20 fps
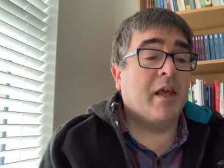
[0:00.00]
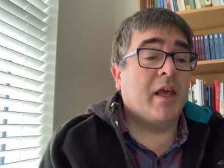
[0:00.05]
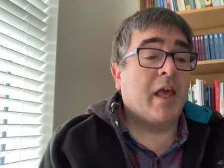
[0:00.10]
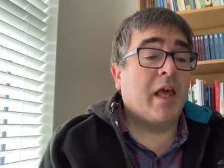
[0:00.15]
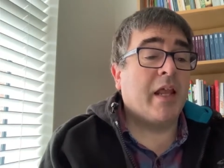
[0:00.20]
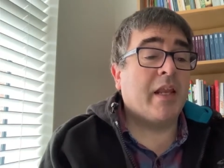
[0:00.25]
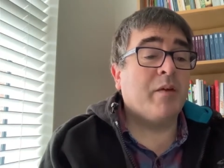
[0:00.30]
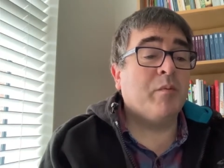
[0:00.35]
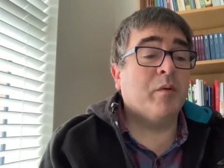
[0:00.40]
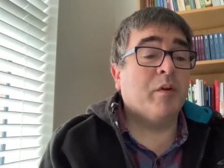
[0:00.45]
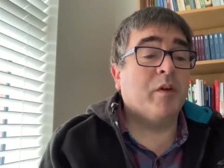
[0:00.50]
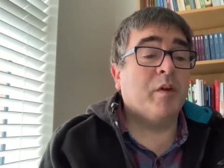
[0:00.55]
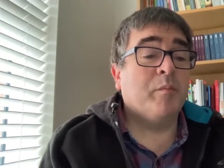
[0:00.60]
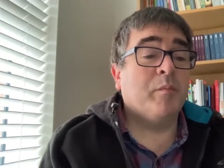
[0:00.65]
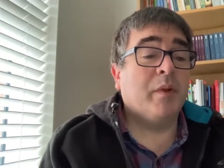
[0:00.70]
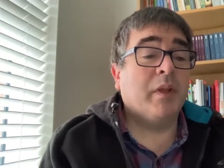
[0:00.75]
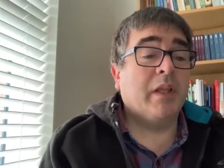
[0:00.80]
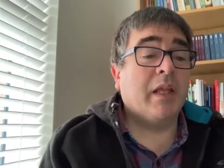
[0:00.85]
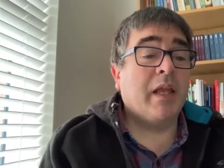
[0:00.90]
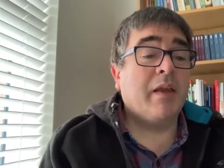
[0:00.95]
Anyone who
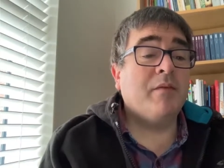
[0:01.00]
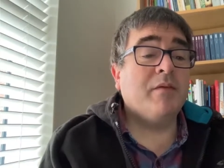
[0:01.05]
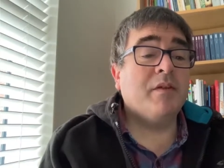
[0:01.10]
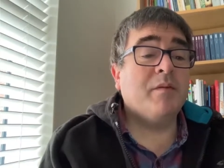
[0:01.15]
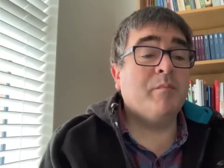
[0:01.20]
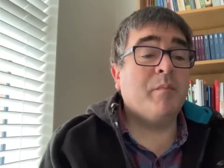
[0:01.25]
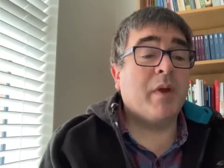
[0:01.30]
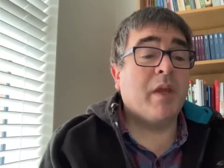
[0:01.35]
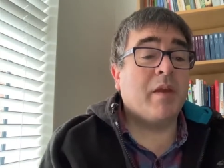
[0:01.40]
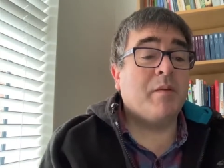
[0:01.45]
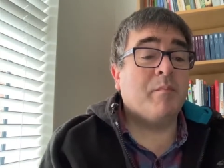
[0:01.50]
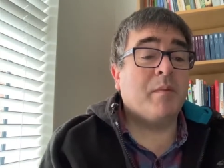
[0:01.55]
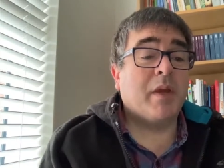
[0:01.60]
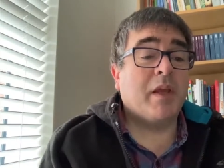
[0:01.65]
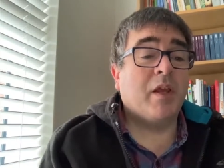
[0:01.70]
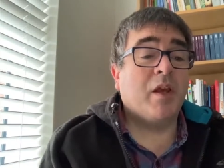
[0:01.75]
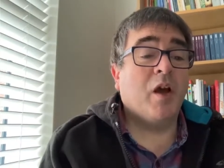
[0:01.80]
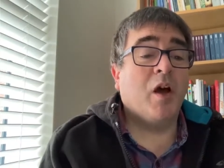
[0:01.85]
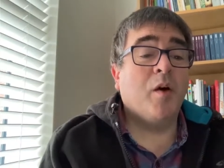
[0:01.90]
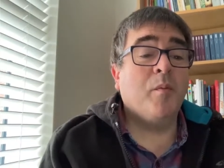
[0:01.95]
believes in me may
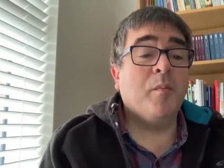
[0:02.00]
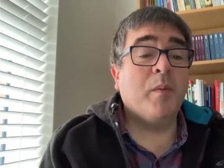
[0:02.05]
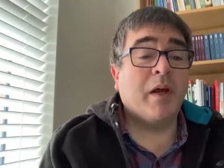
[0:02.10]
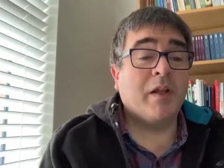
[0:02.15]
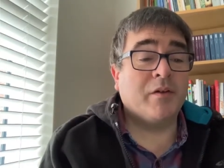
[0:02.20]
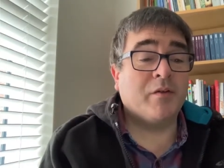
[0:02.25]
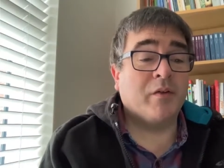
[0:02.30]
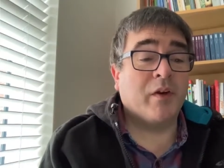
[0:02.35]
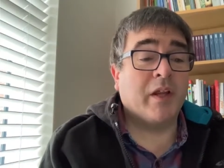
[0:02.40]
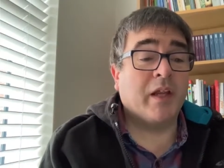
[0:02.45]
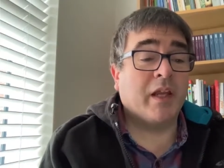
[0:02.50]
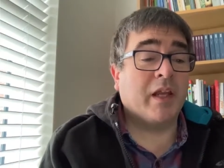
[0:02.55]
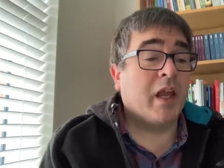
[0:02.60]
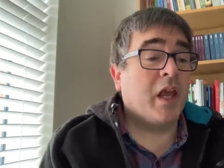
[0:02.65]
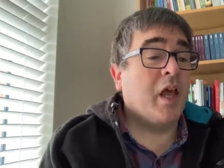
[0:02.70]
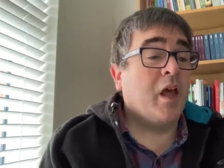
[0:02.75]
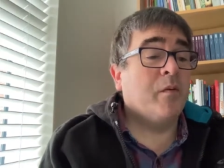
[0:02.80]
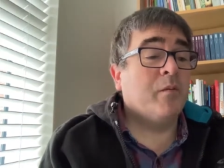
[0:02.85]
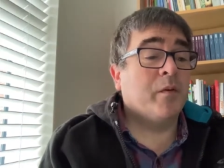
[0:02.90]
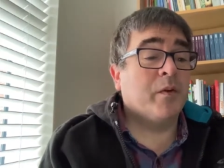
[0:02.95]
come and drink,
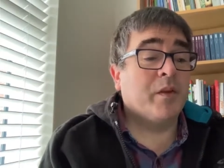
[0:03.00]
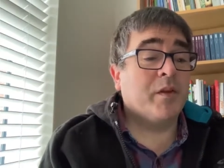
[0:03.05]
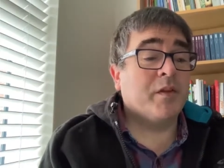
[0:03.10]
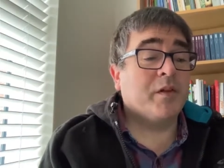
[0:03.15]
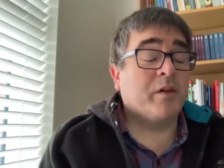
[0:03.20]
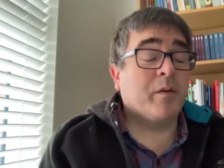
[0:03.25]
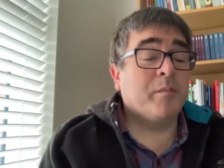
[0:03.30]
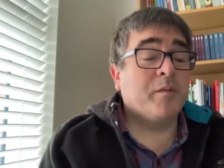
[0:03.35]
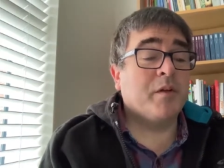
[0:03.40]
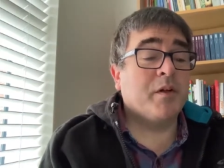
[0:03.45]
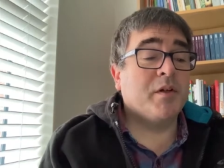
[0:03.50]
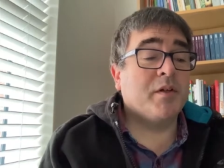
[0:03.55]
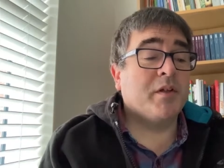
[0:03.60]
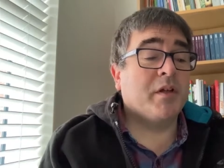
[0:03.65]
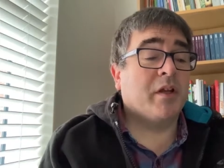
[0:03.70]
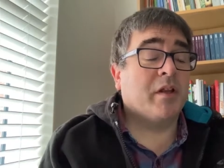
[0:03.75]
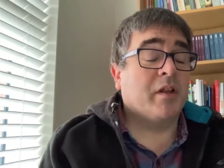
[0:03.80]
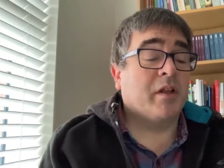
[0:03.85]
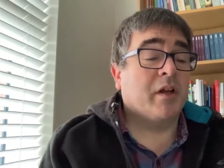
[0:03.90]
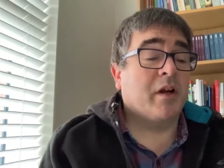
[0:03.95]
for the scriptures
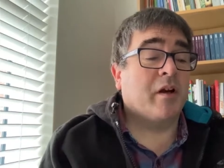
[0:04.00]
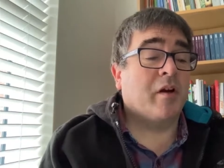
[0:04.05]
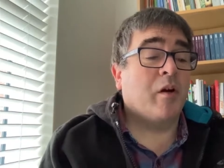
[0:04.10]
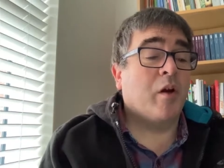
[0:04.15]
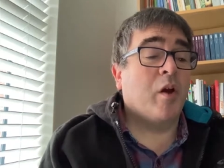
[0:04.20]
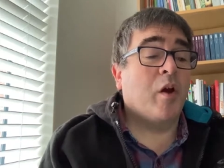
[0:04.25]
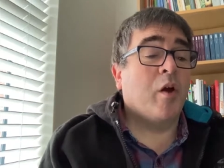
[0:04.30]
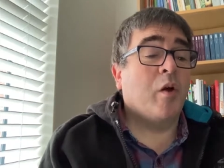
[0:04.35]
declare,